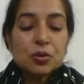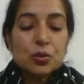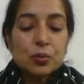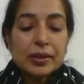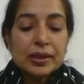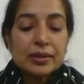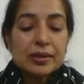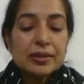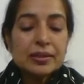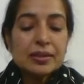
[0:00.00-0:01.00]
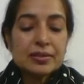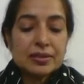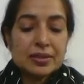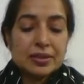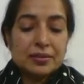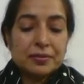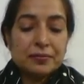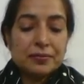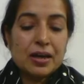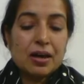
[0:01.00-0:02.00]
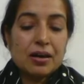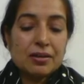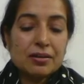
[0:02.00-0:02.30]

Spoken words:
queenliest flower